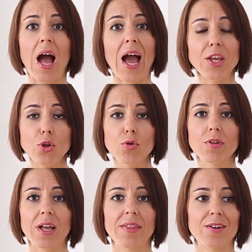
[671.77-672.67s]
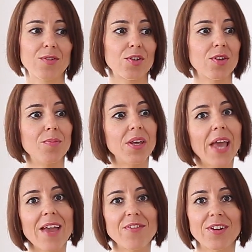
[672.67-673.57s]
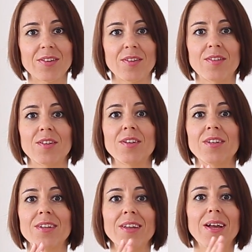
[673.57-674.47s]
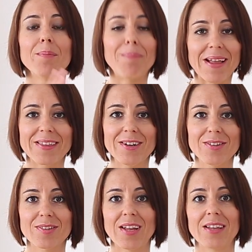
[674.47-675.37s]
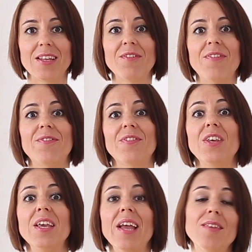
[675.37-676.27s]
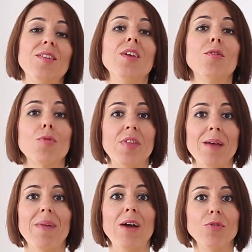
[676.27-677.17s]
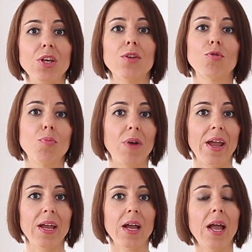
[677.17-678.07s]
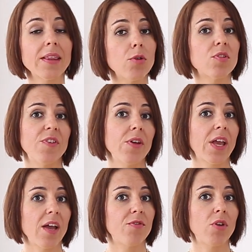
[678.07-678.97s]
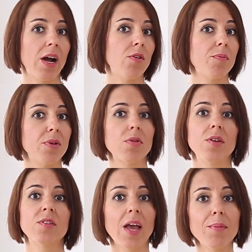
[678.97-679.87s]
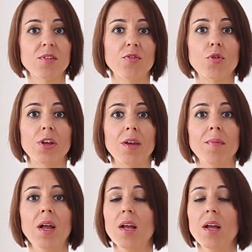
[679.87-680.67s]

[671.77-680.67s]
I knew that there are certain behaviors and certain patterns that if he gets into them, I will need to break, and I was very careful how I build these habits for him.